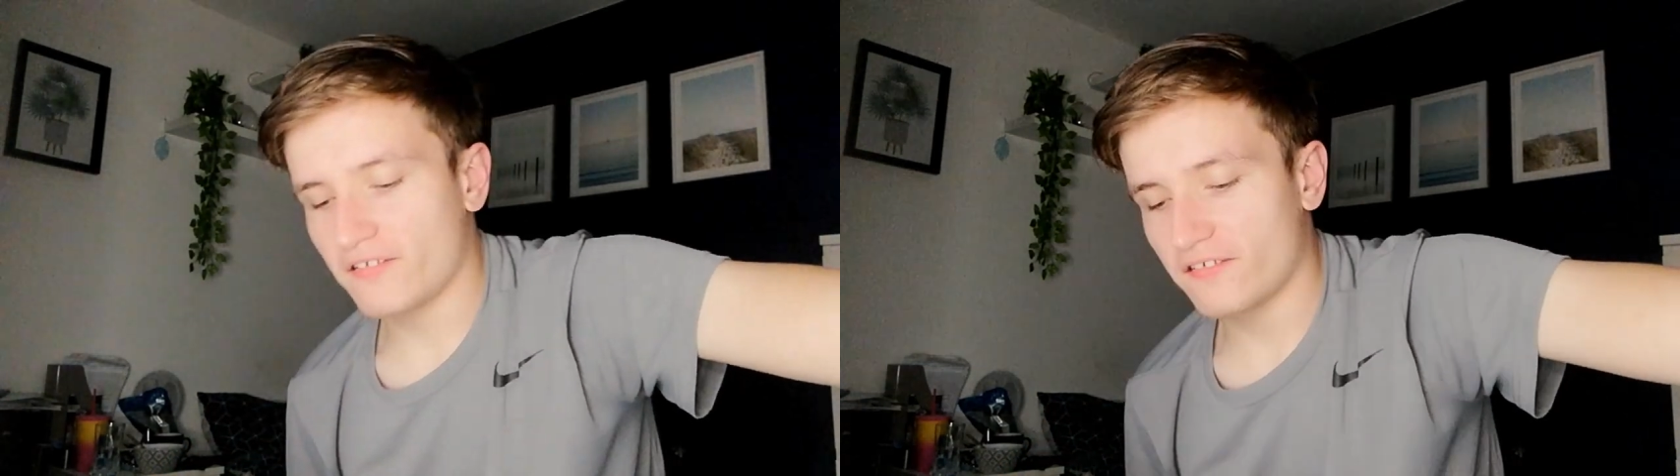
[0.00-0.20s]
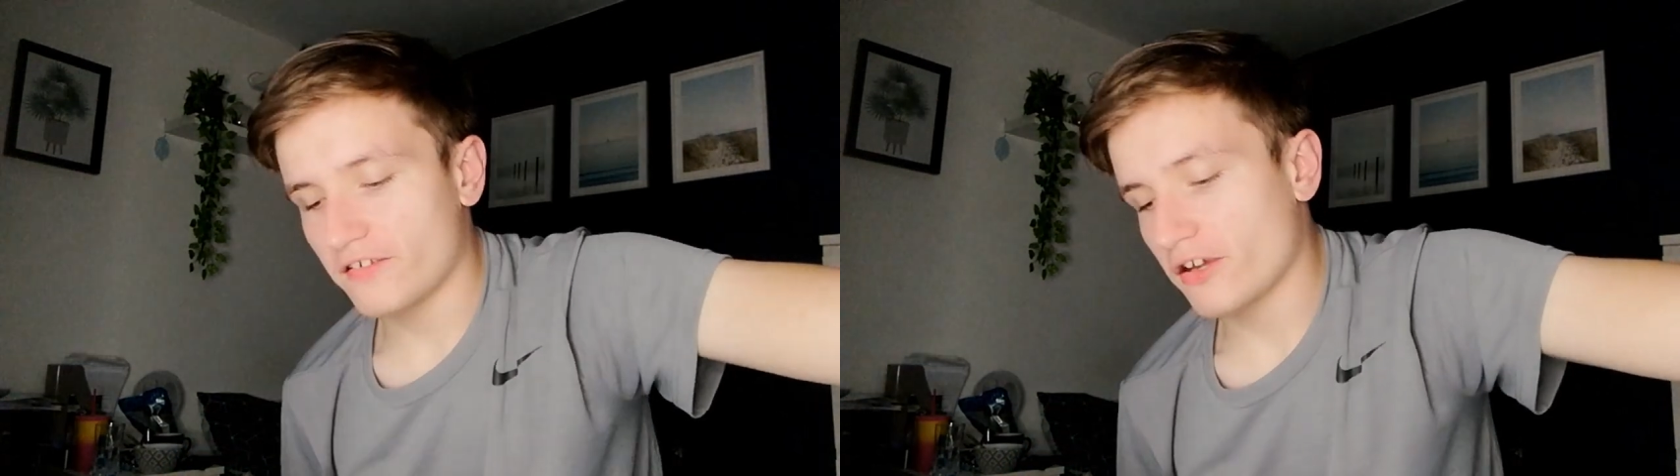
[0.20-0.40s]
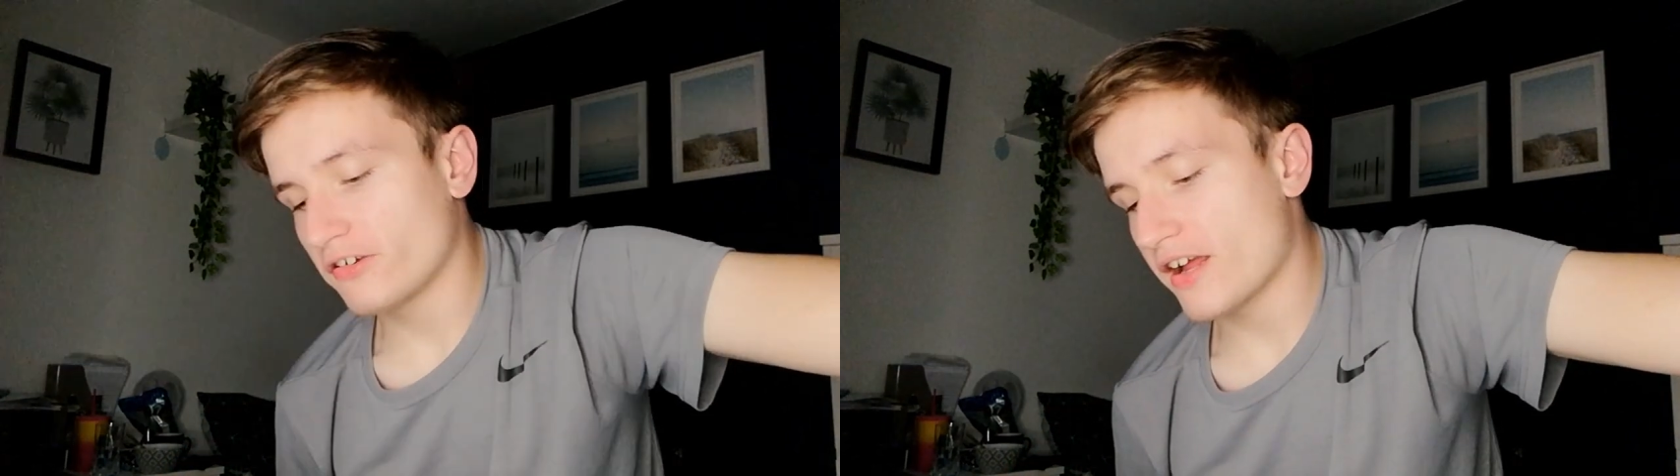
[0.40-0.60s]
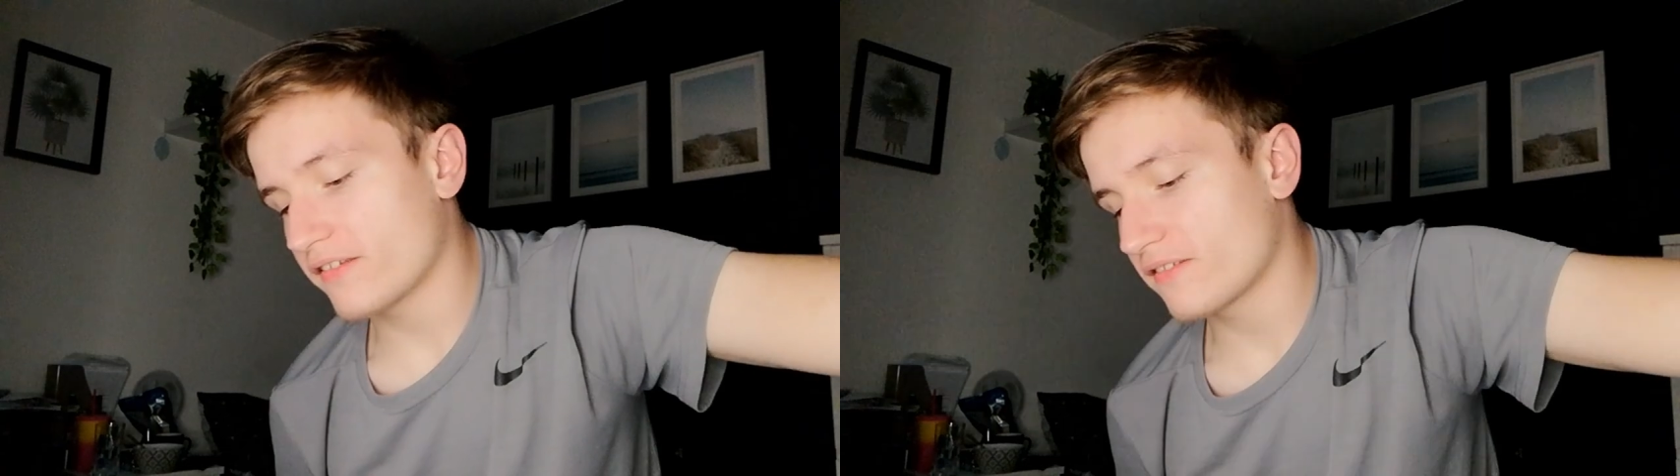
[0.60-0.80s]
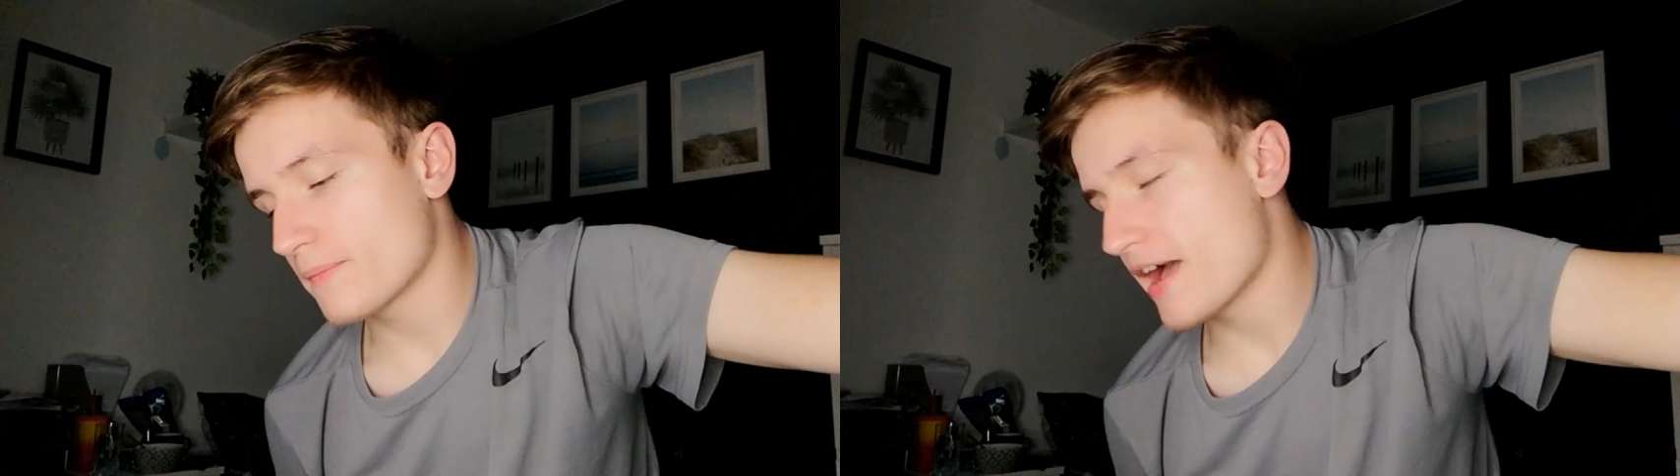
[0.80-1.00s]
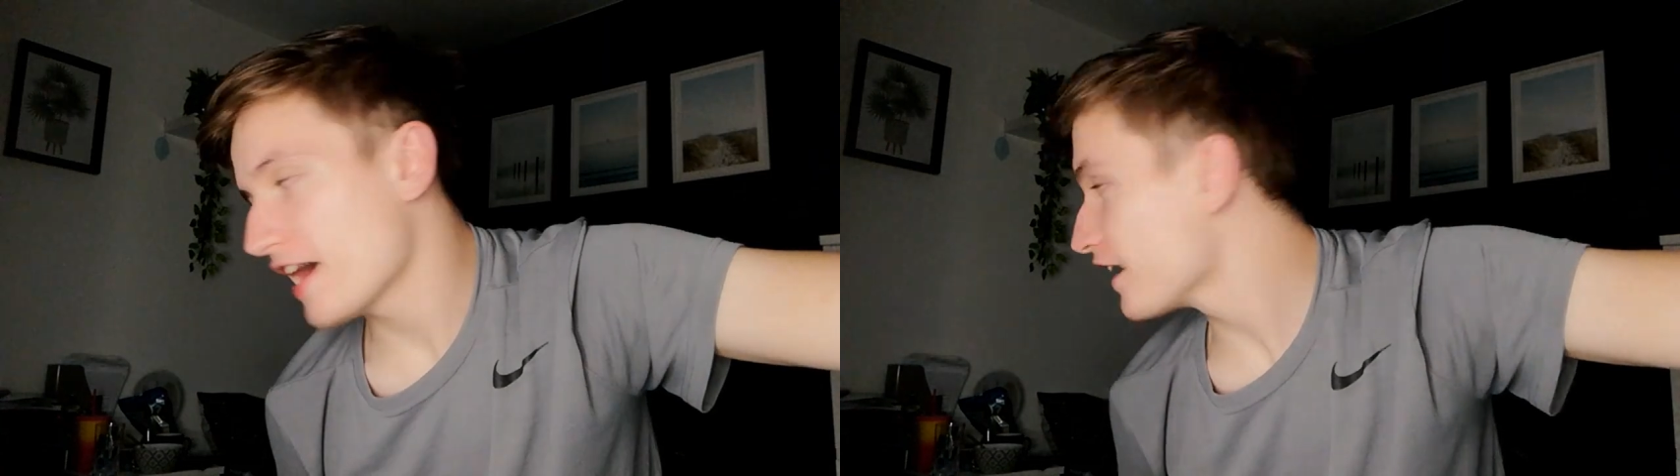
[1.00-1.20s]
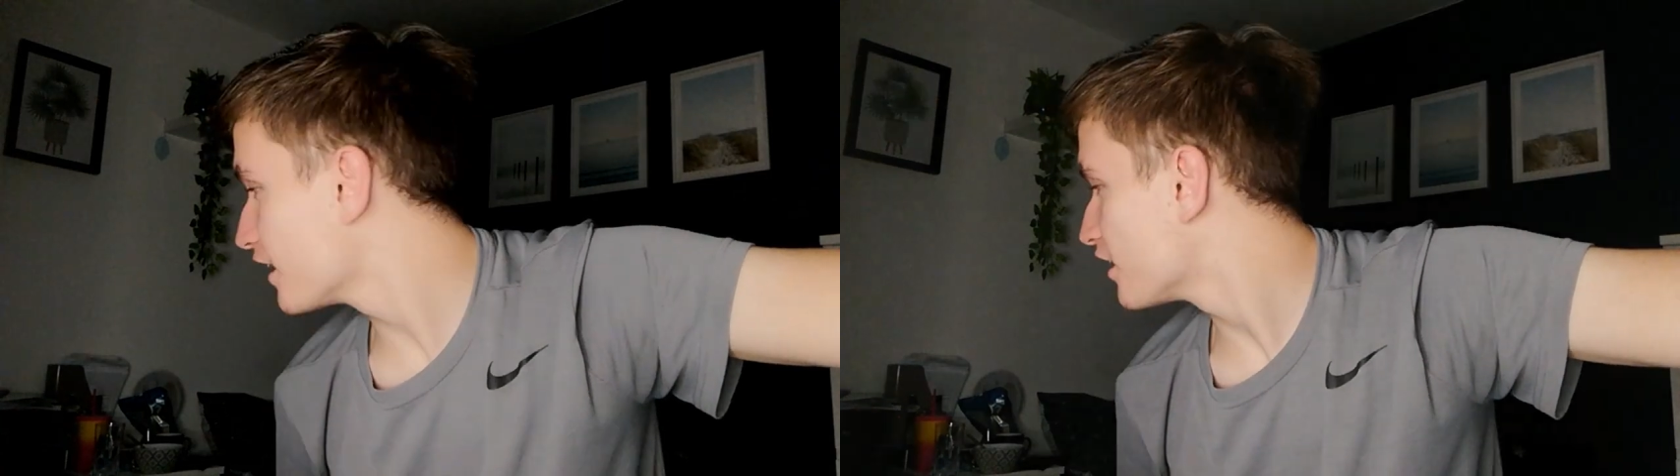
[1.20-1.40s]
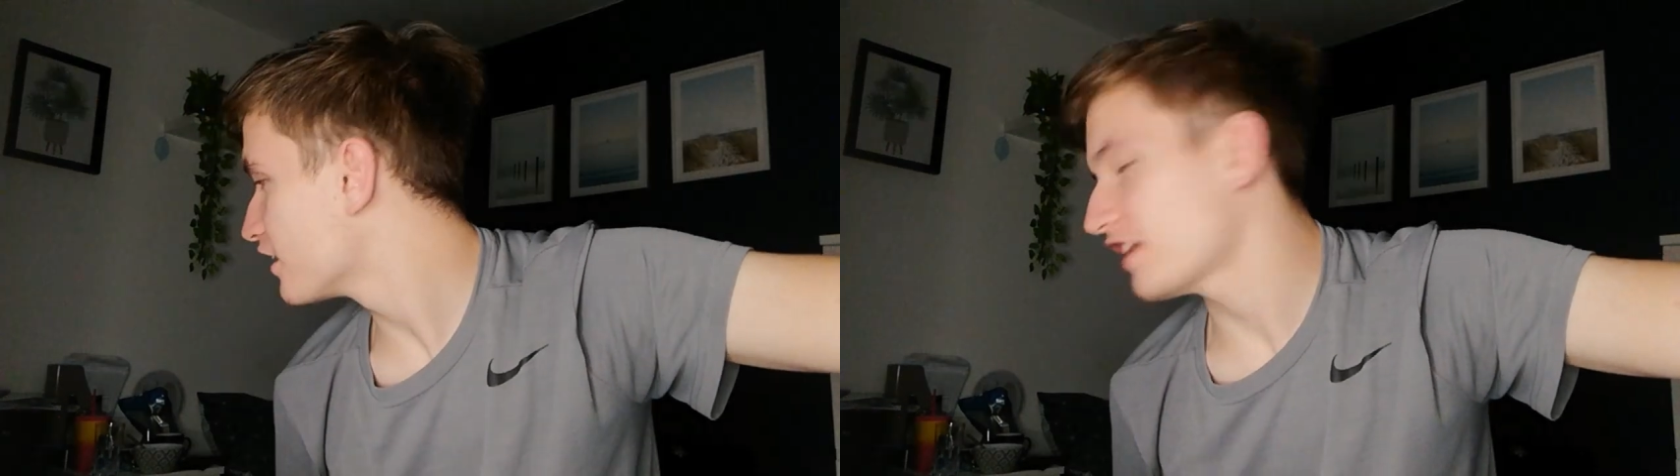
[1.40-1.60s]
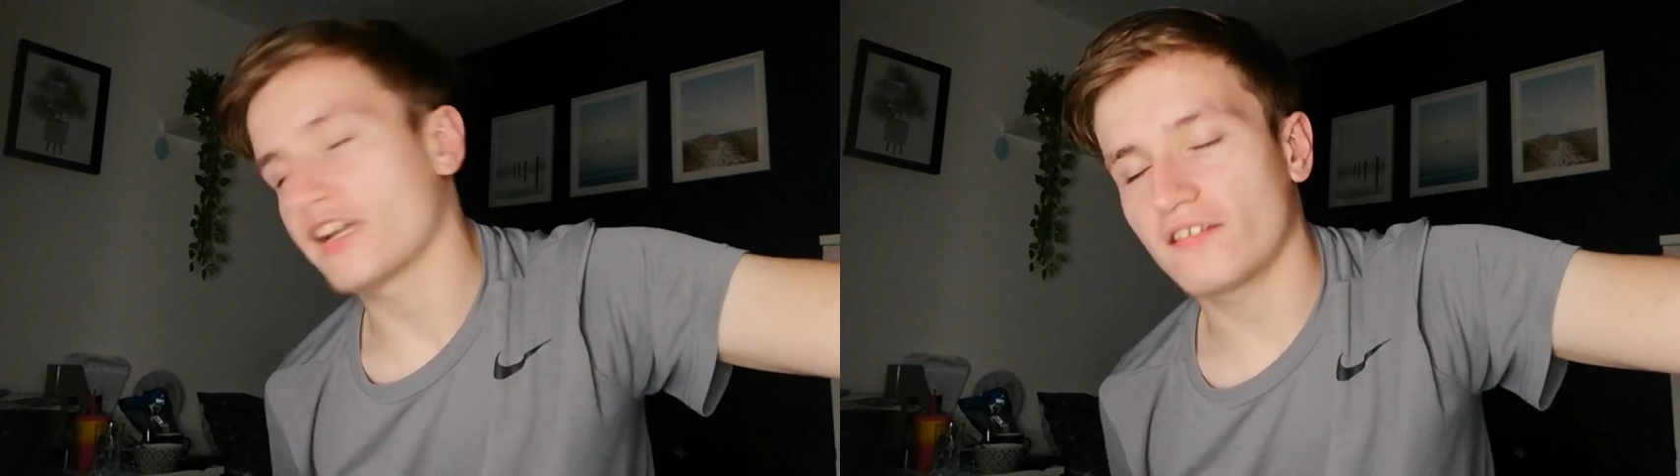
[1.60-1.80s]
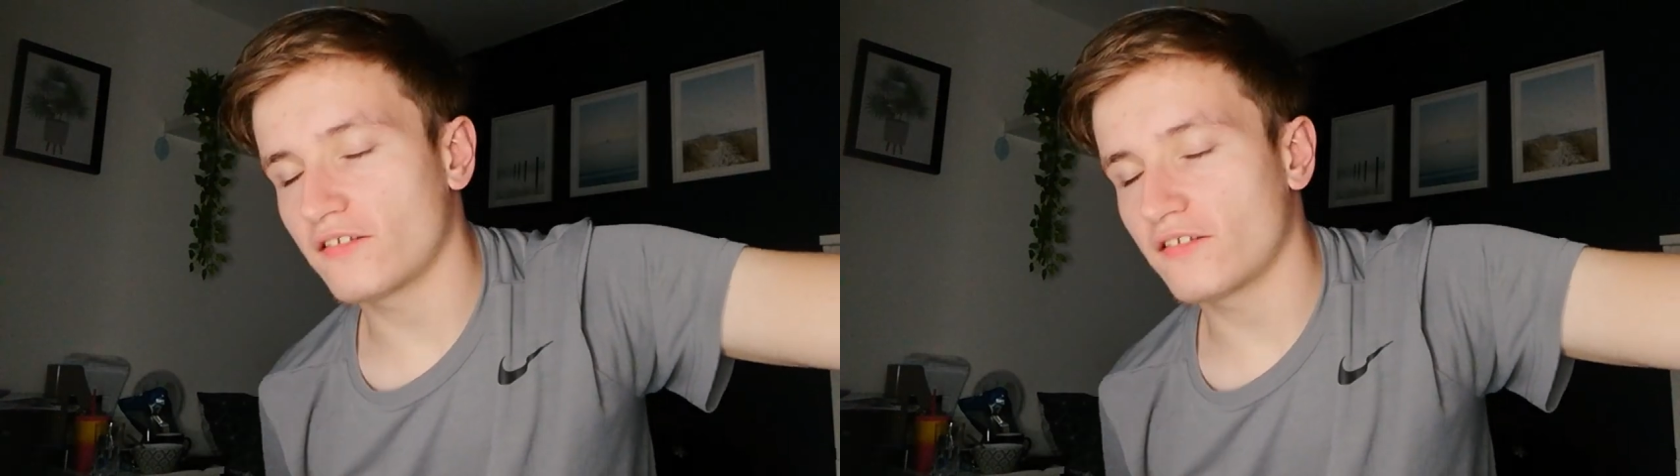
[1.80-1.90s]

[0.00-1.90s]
So that's my night